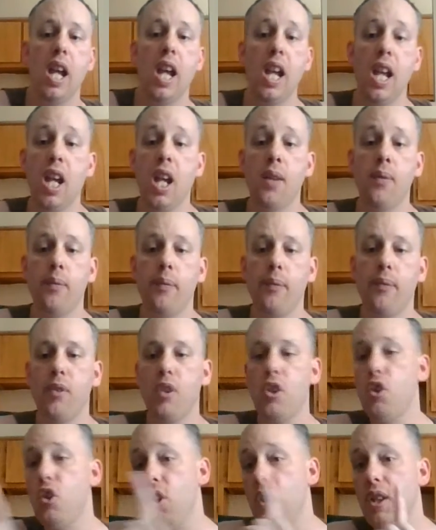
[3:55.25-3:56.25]
And
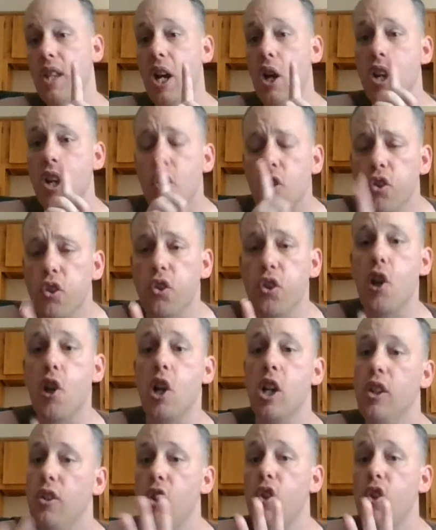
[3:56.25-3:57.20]
now here's the theory.